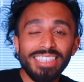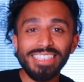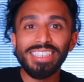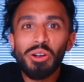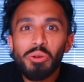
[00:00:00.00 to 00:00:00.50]

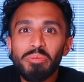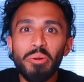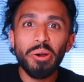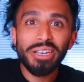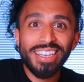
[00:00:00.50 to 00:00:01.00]
It's your
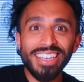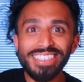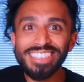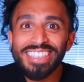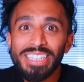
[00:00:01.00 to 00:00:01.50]
boy
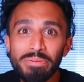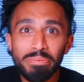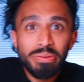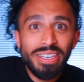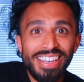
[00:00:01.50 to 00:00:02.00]

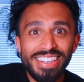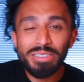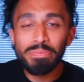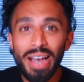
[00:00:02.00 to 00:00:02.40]
Kitchen Bins